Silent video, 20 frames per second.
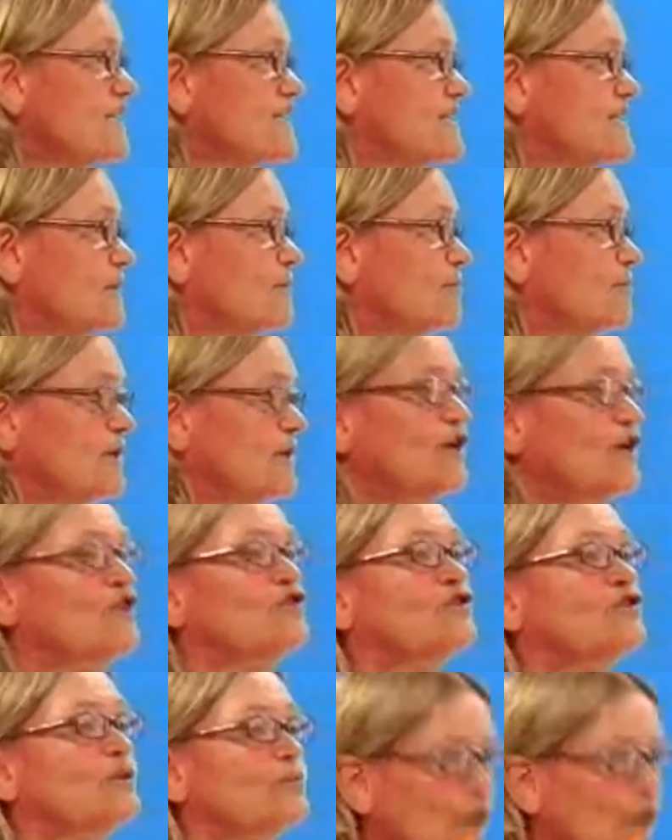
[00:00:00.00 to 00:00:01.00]
up
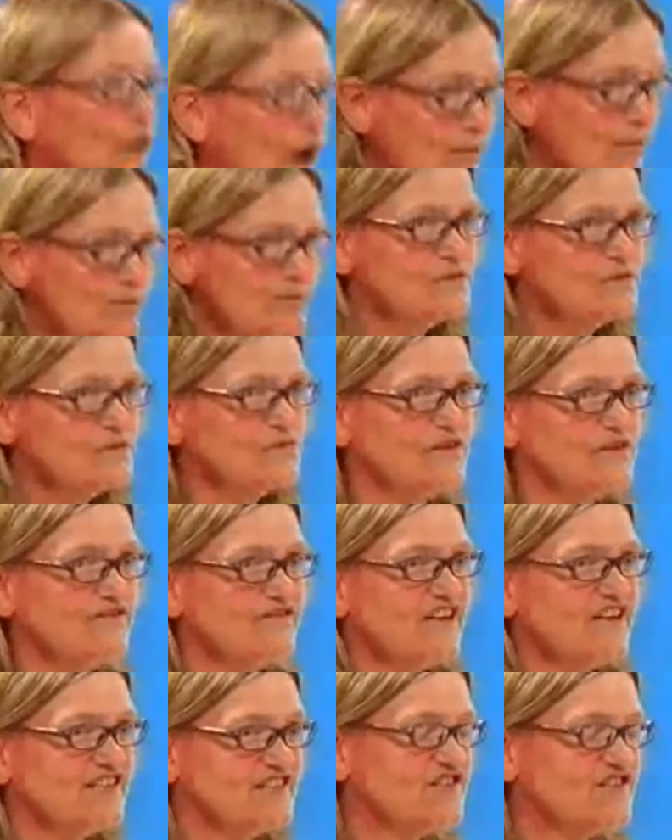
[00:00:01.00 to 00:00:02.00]
to the problems we
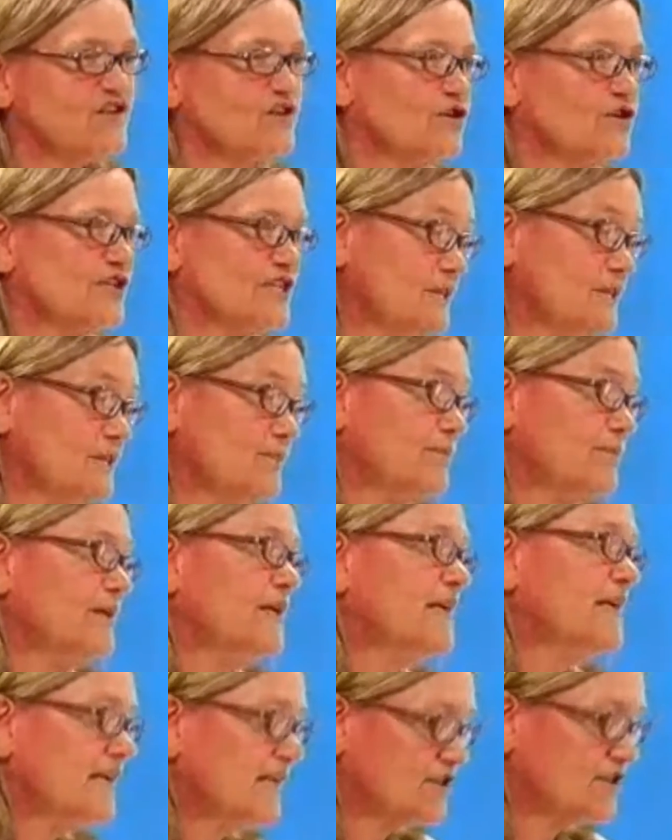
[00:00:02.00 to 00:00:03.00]
face that are deep
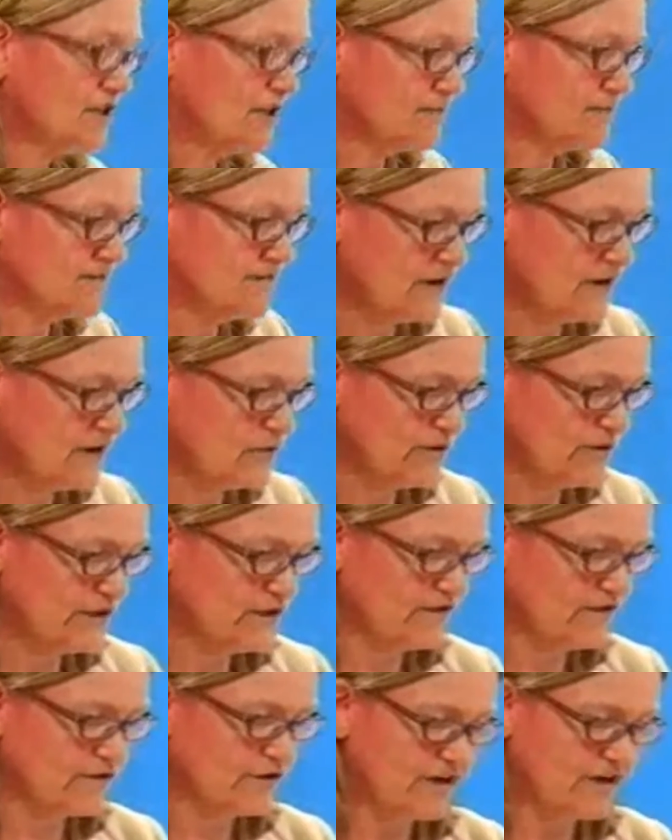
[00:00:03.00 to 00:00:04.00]
in terms of how we
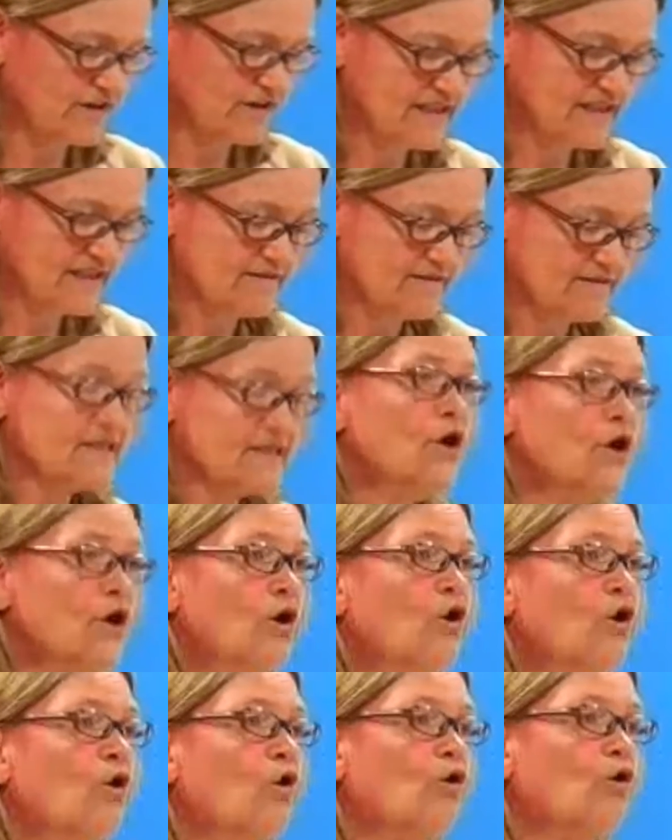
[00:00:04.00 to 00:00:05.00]
govern ourselves,
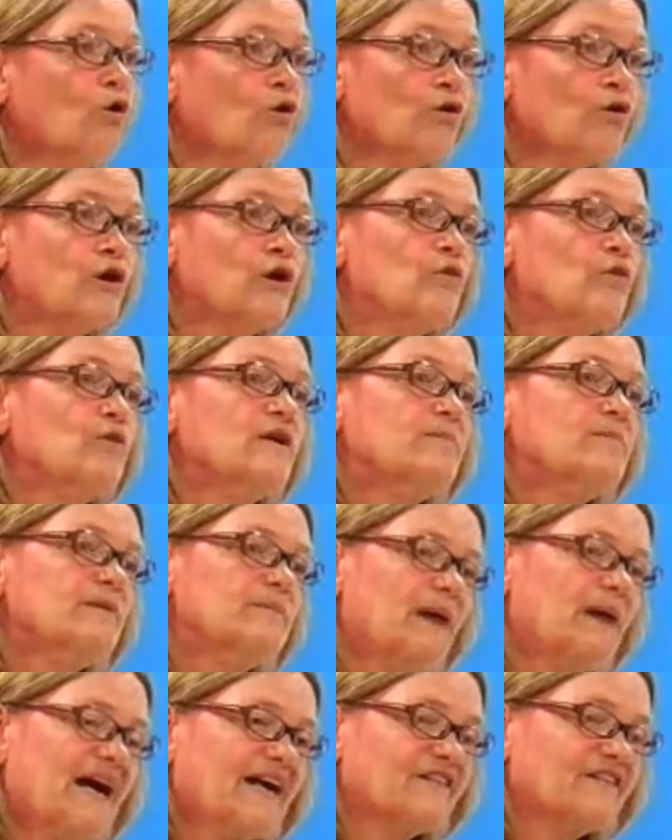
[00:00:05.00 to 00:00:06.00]
or we'll be
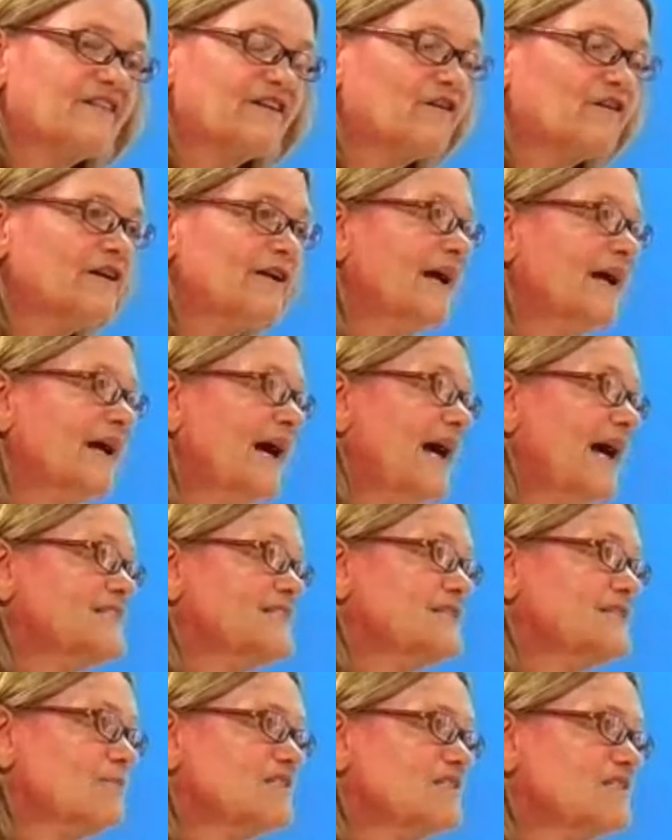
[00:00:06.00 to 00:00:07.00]
back there at
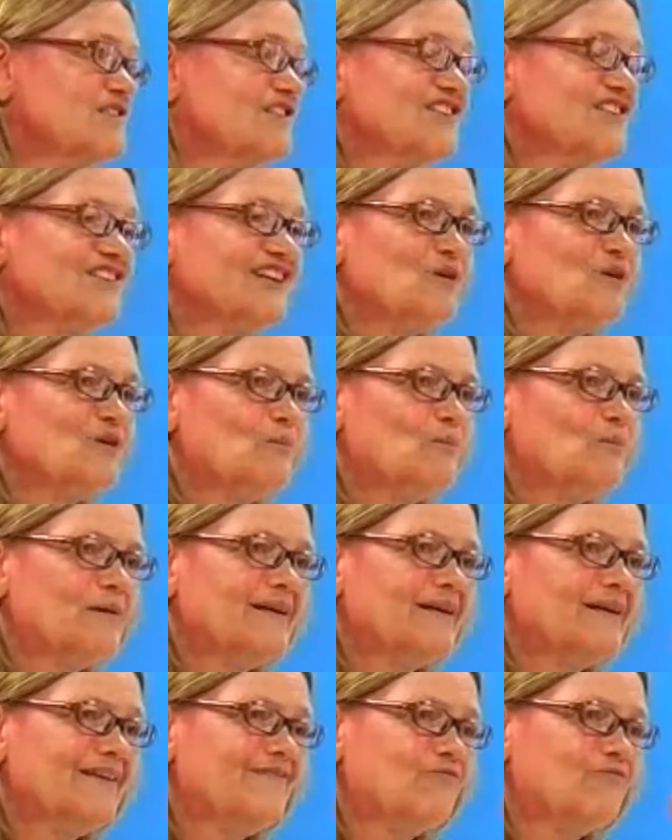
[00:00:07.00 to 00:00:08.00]
some stage. I hope
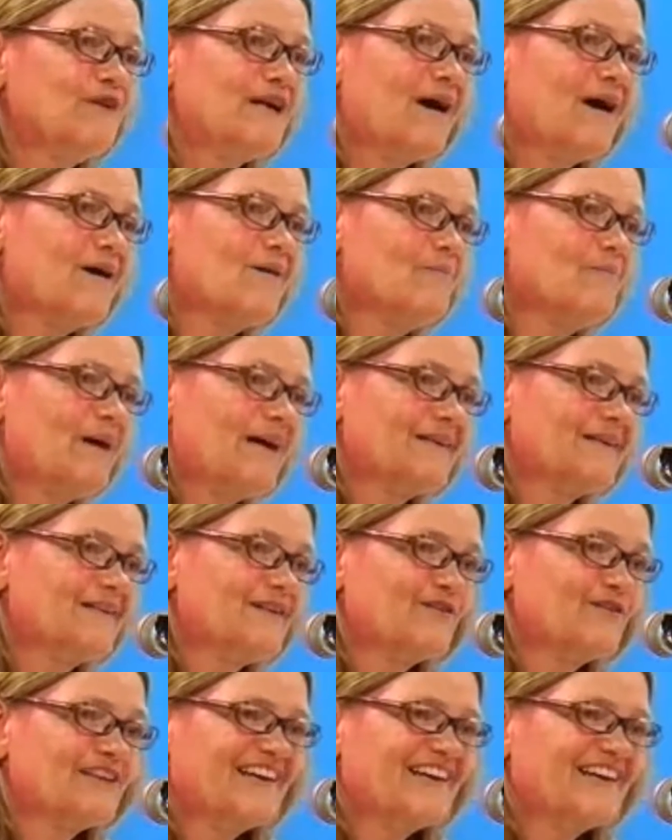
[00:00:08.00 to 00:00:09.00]
if we are back
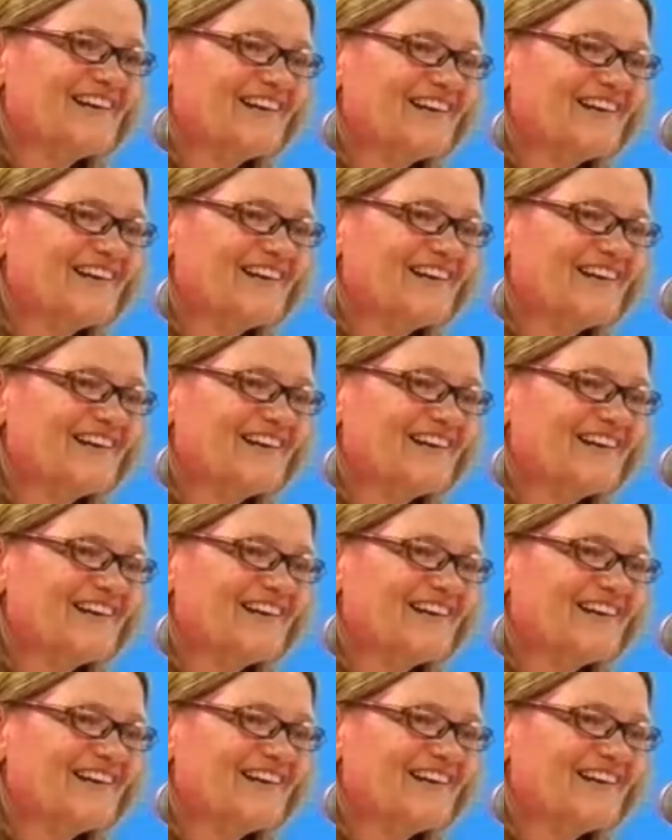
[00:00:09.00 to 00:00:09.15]
there again,